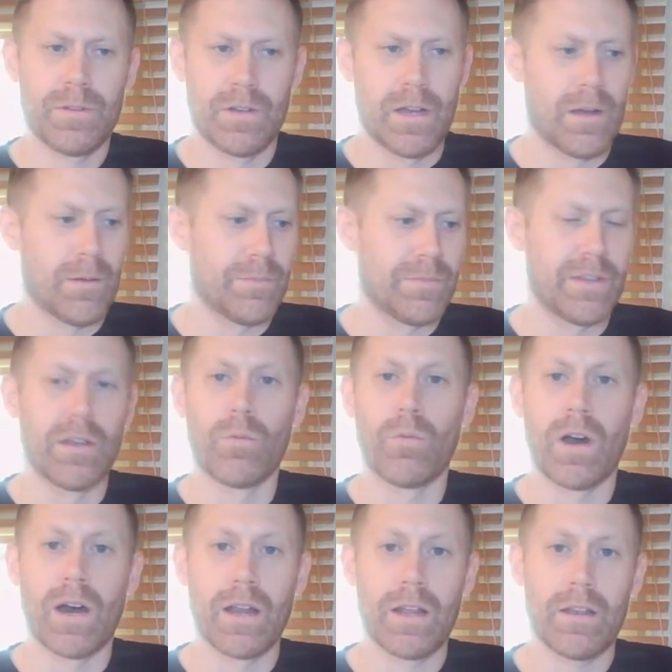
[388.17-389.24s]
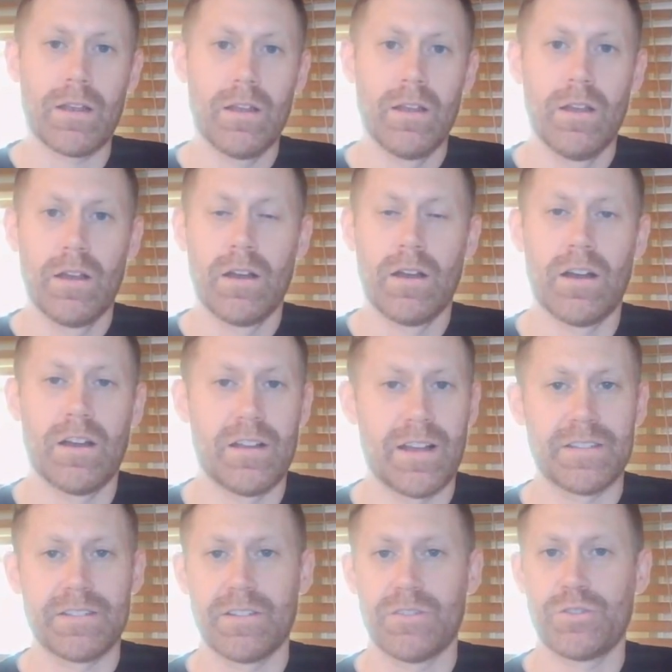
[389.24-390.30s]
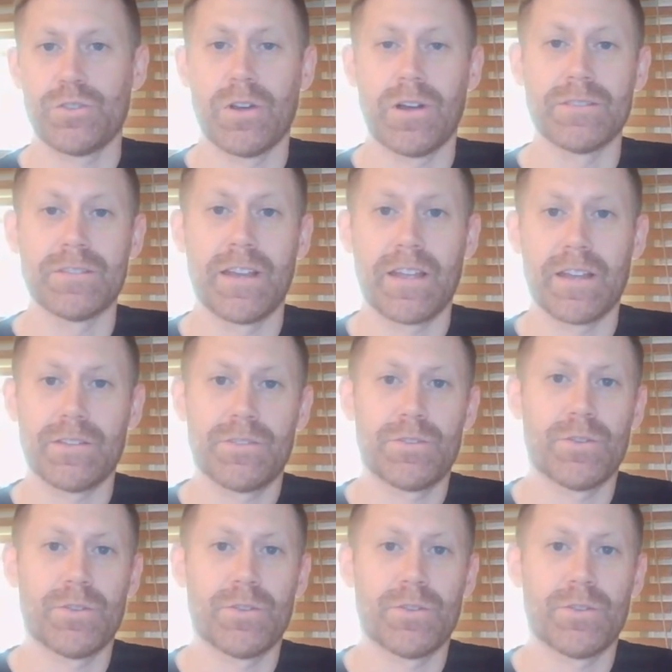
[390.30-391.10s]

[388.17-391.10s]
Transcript: didn't want it, and I said, "Sure, I'll take it."